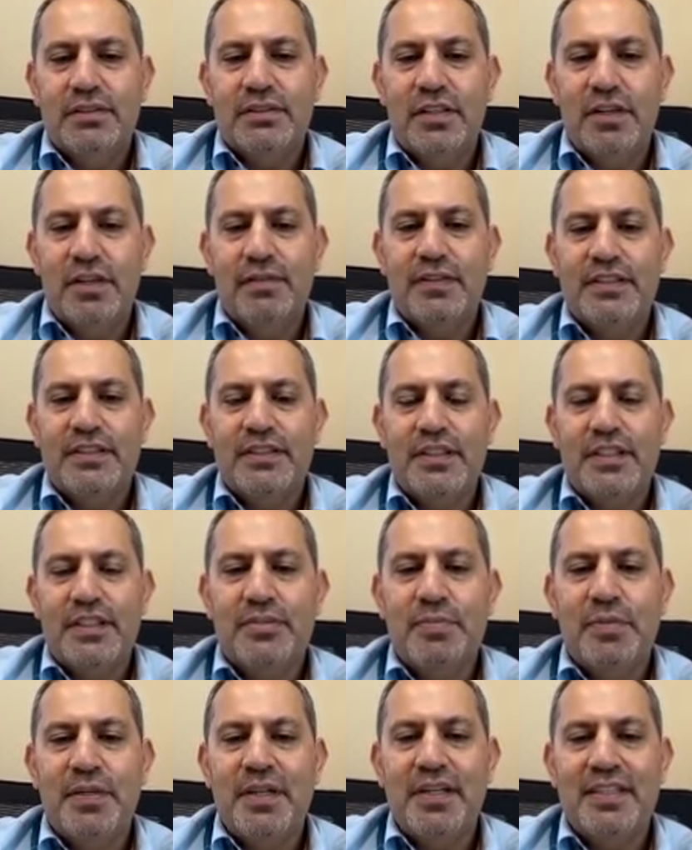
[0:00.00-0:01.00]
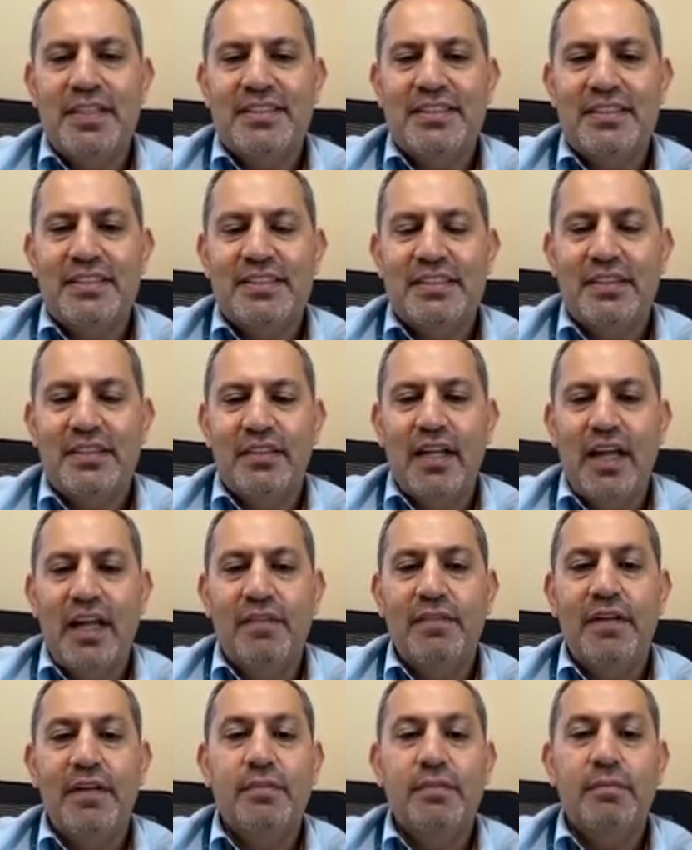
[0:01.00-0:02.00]
toughest experiences in life
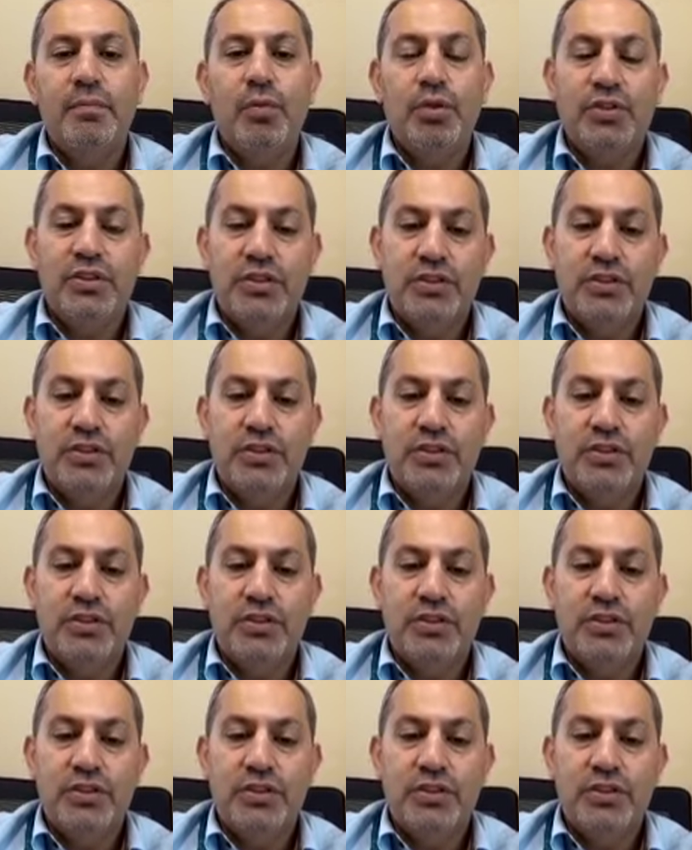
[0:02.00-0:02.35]
and most